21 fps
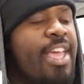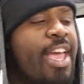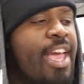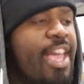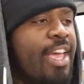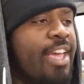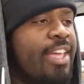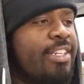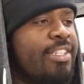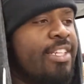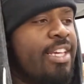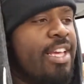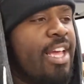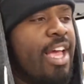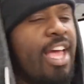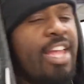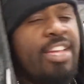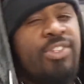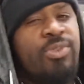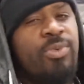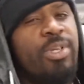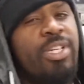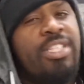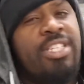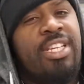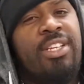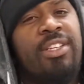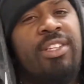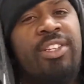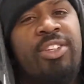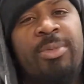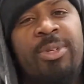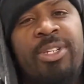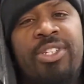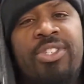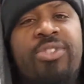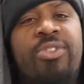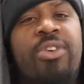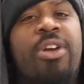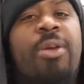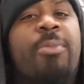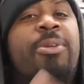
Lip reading: And I just want to tell you a little bit of story.